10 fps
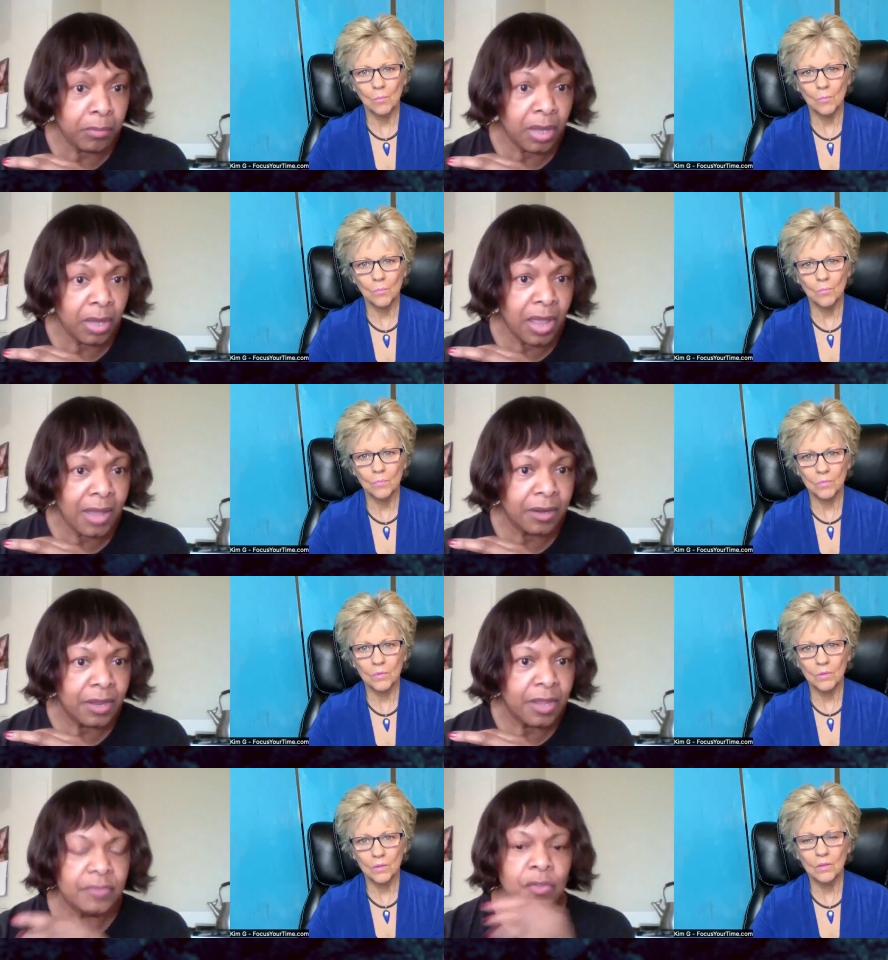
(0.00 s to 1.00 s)
Speaker 1: a lot.
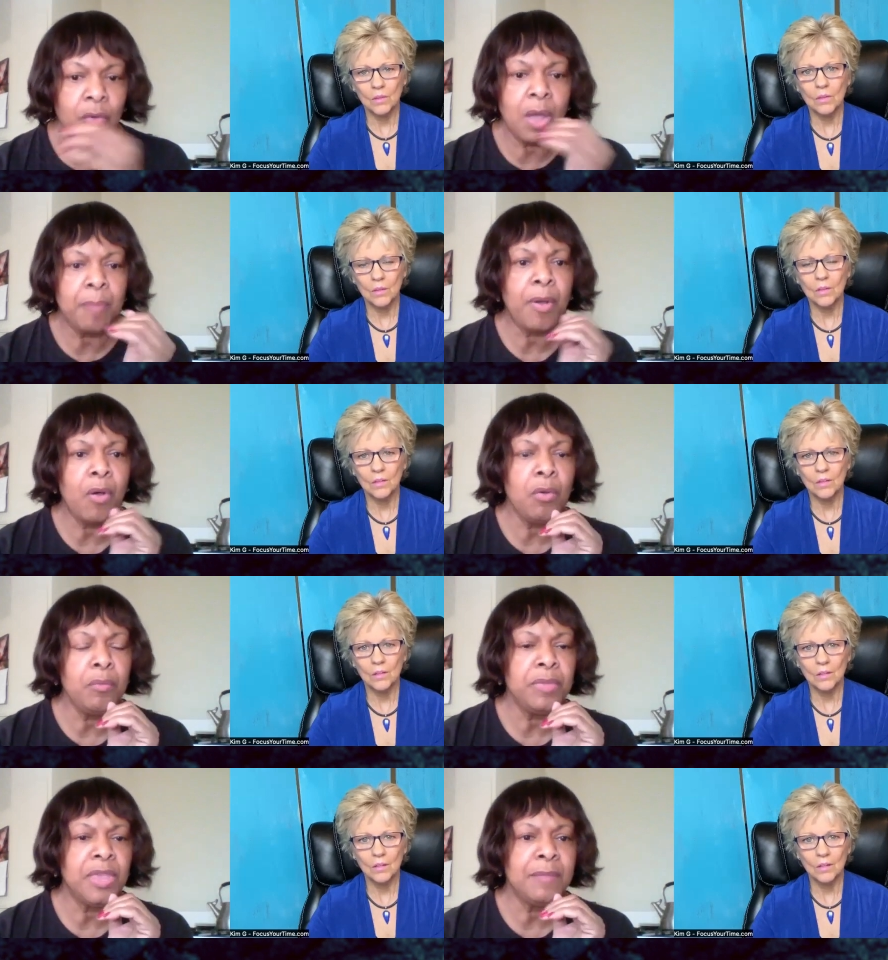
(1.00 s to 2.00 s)
So a poem
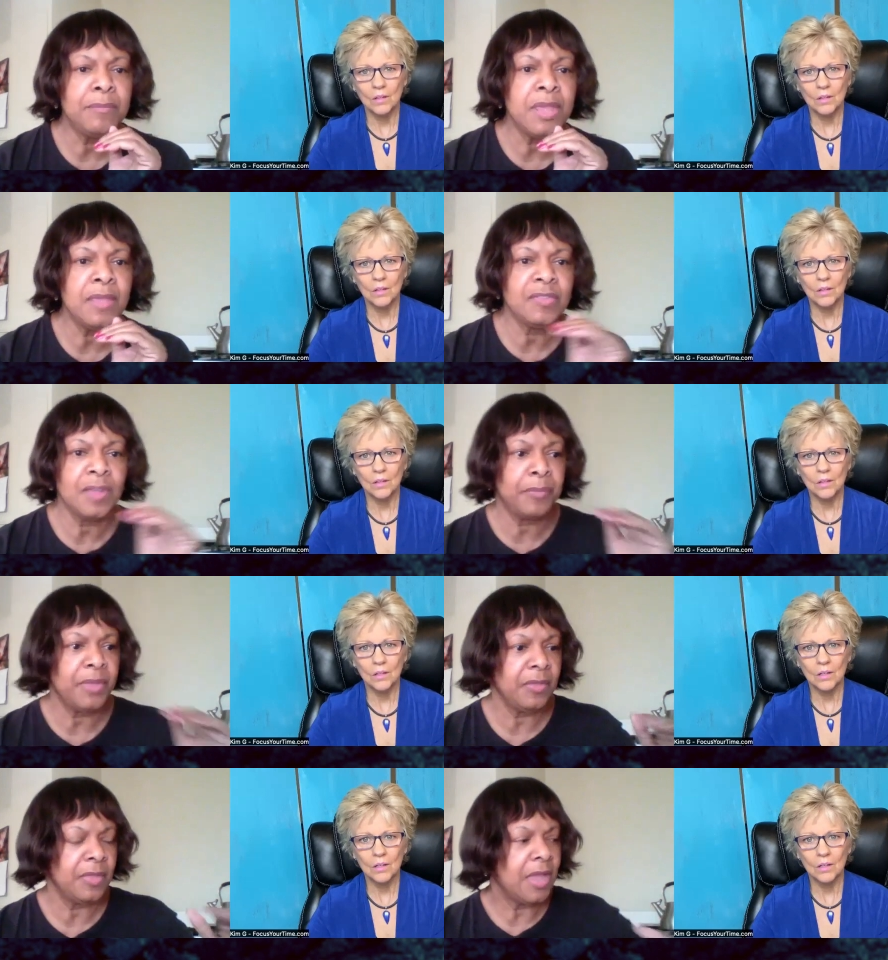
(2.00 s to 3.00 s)
can be
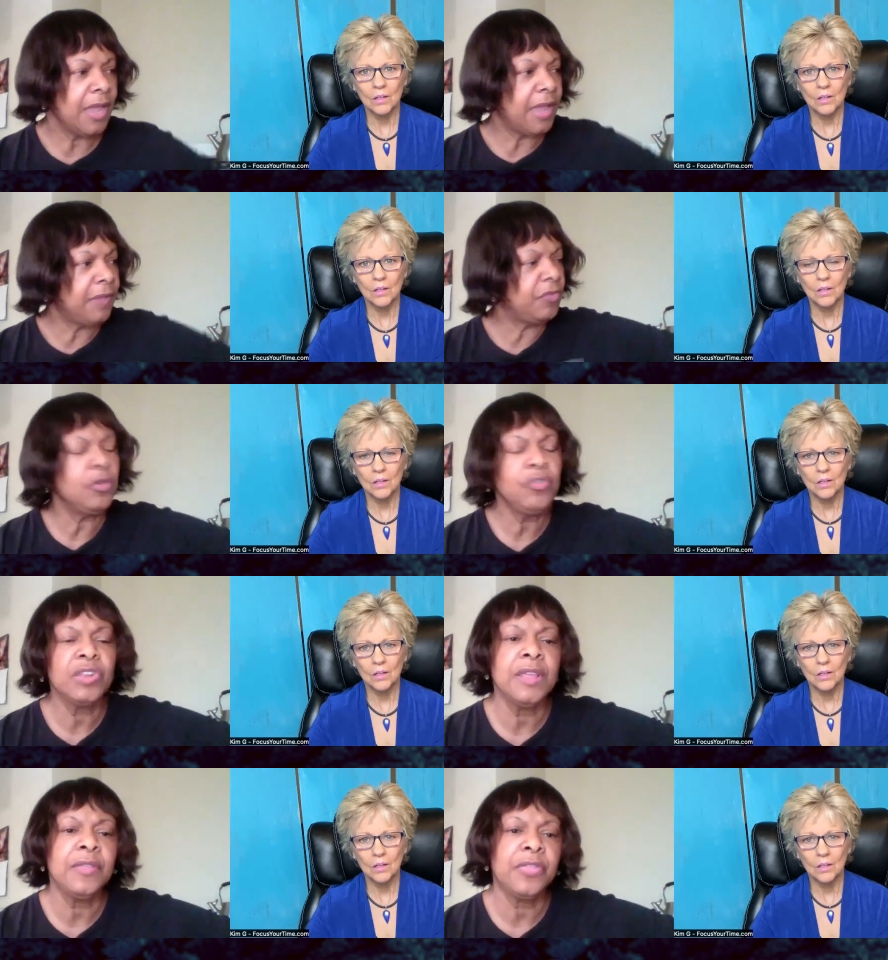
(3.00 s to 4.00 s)
something. It's
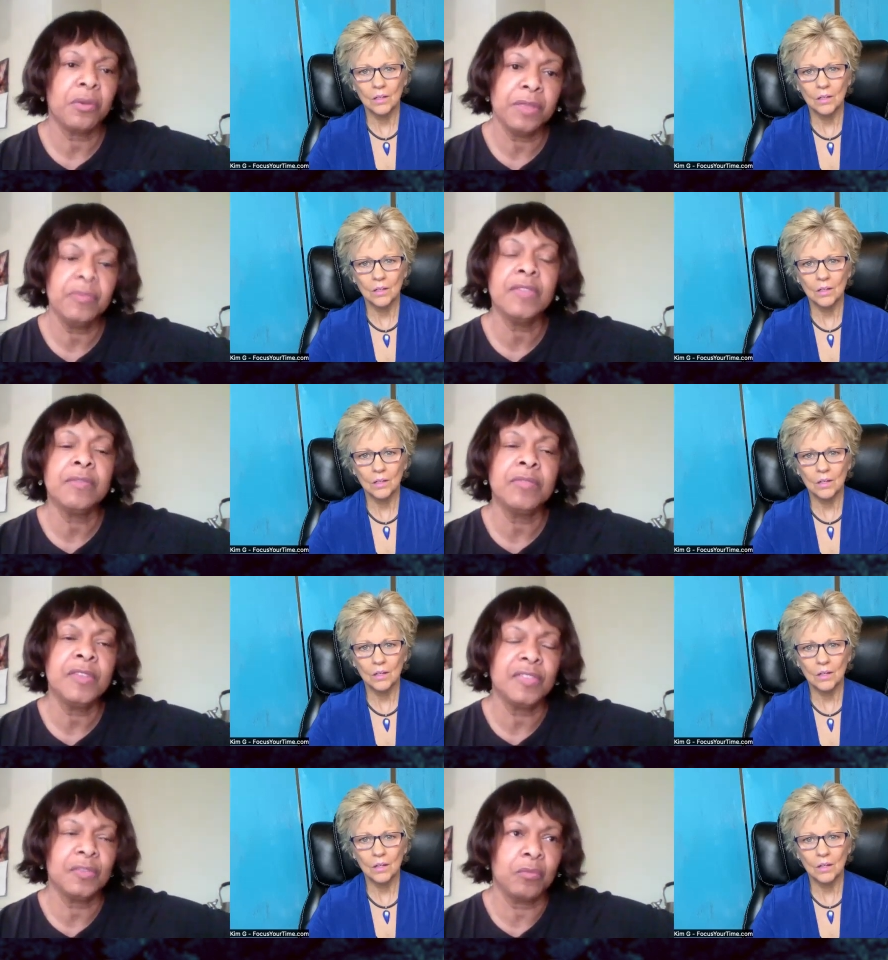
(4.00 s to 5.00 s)
usually thirty. This this
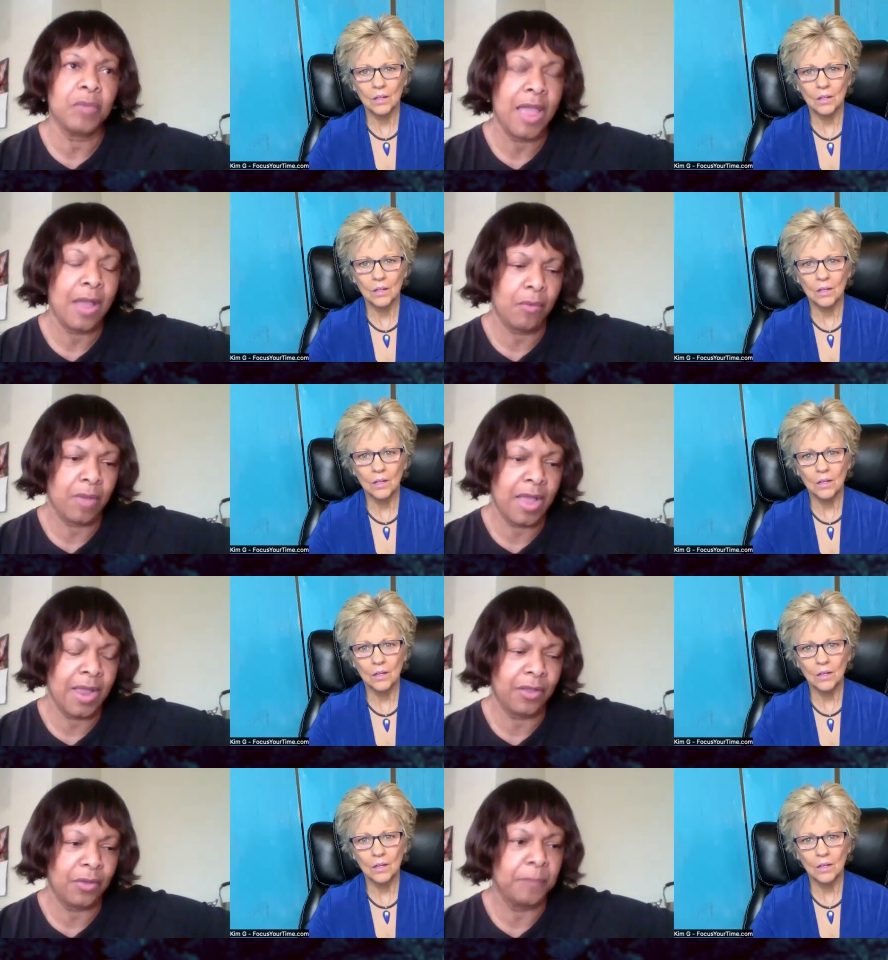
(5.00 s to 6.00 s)
is how I
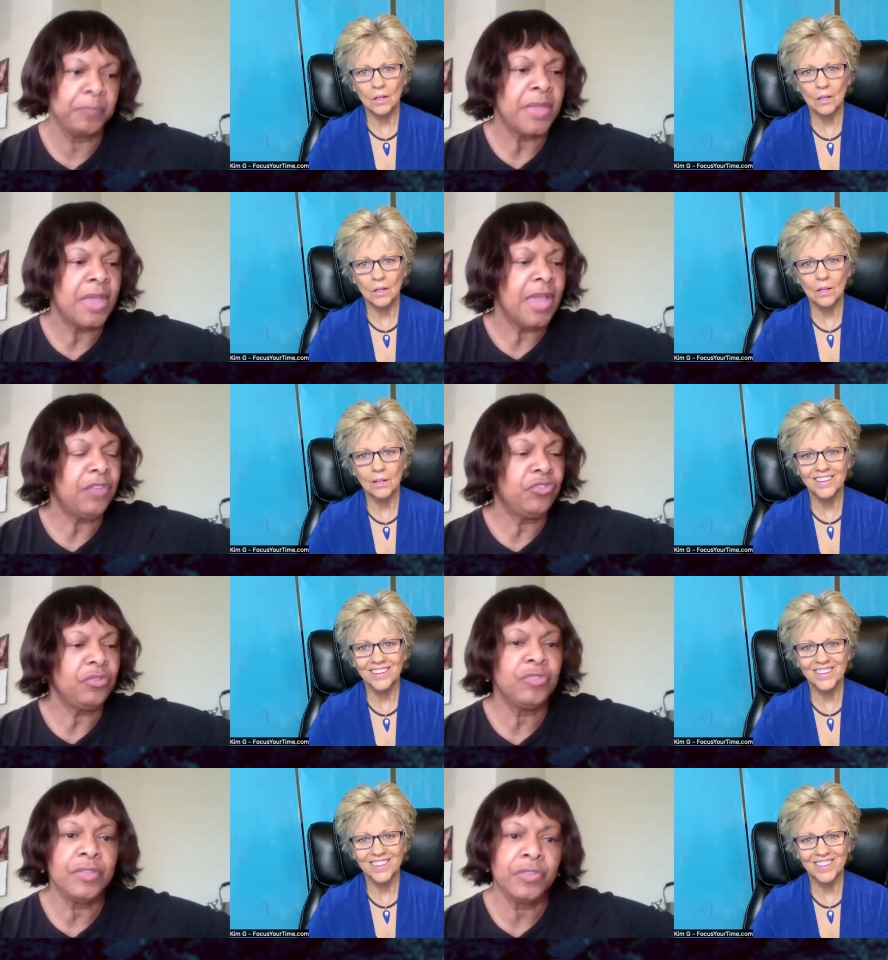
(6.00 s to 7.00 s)
go. It's
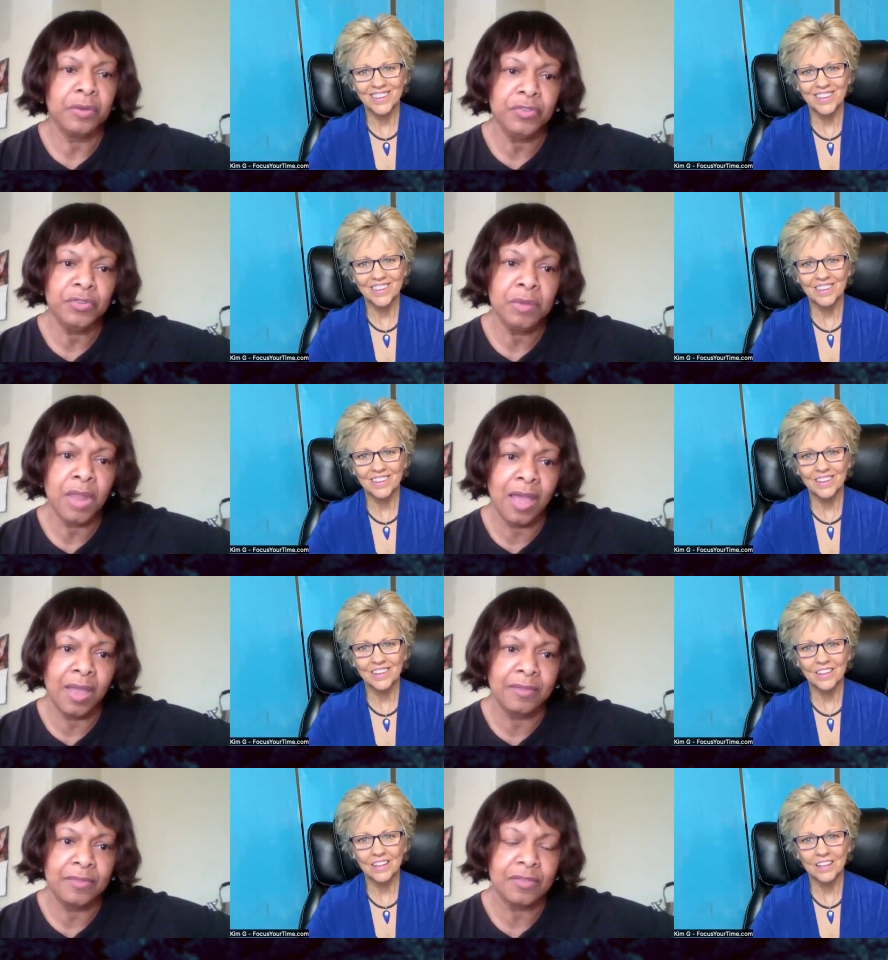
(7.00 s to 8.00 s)
usually thirty-two
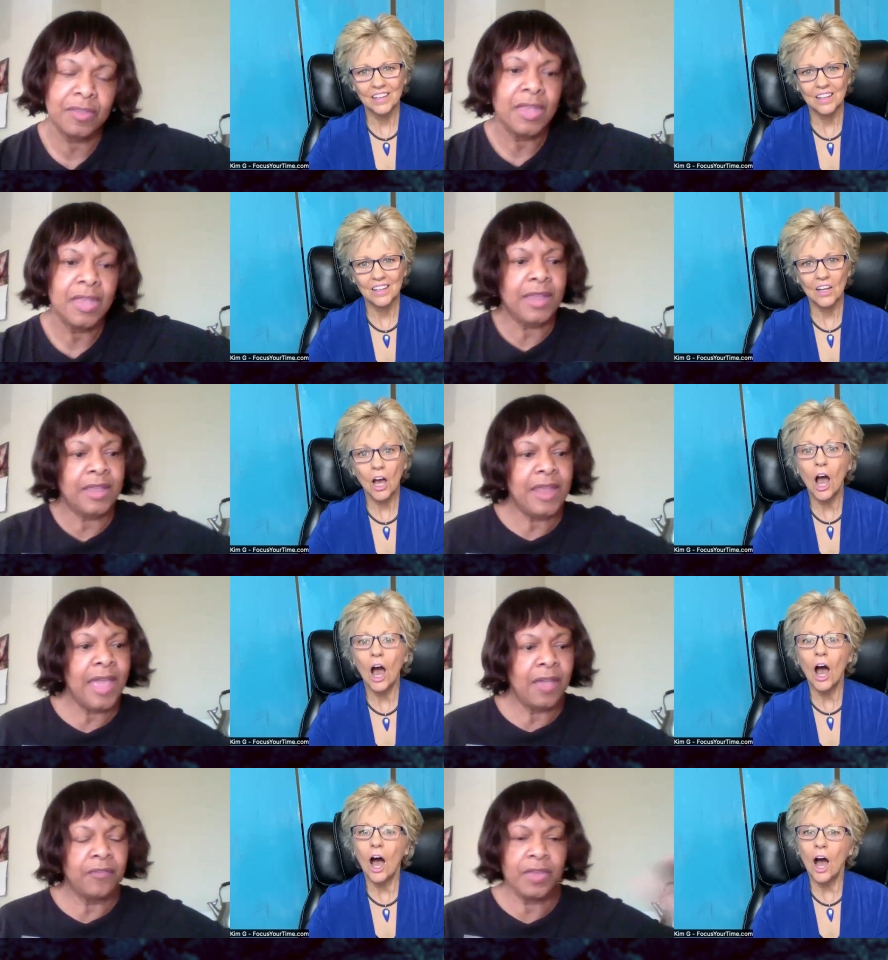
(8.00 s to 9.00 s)
lines. It can
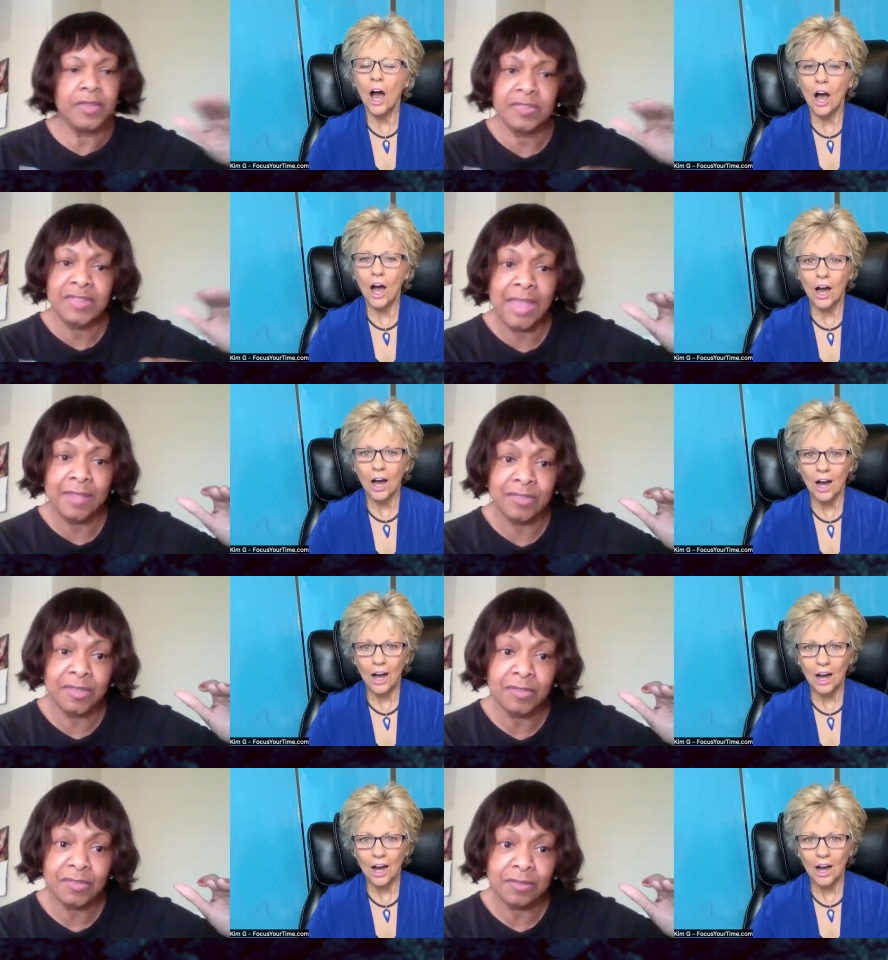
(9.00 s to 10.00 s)
have
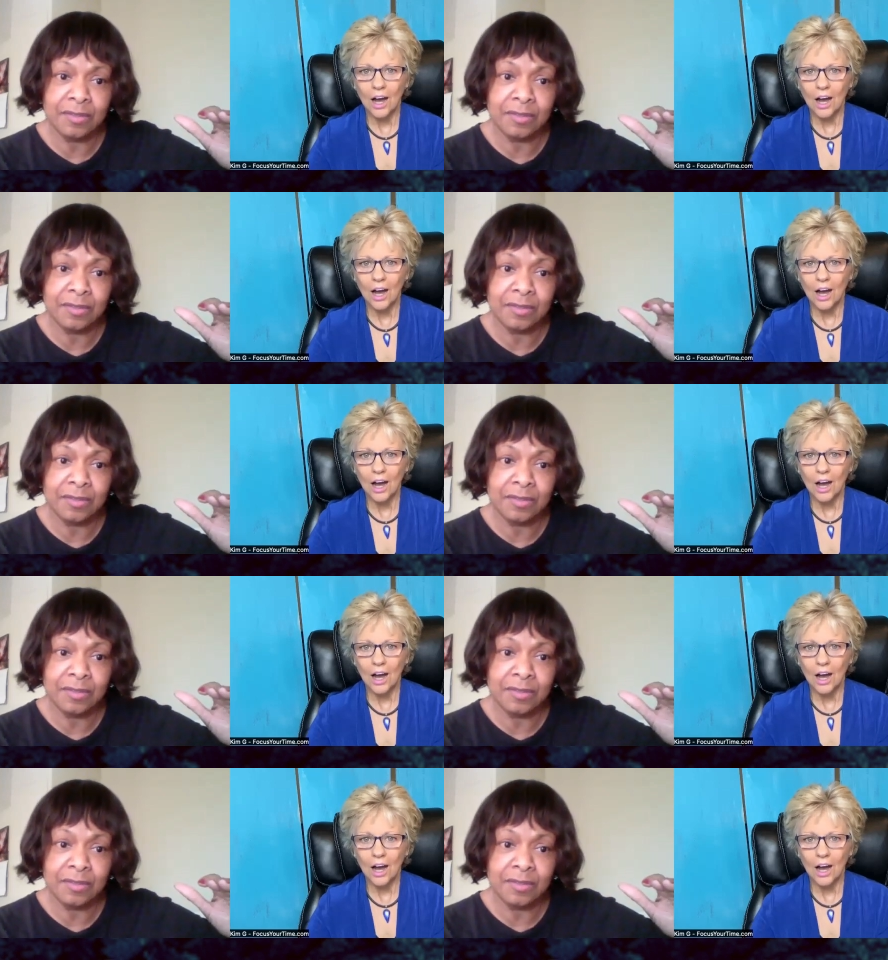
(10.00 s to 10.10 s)
stanzas.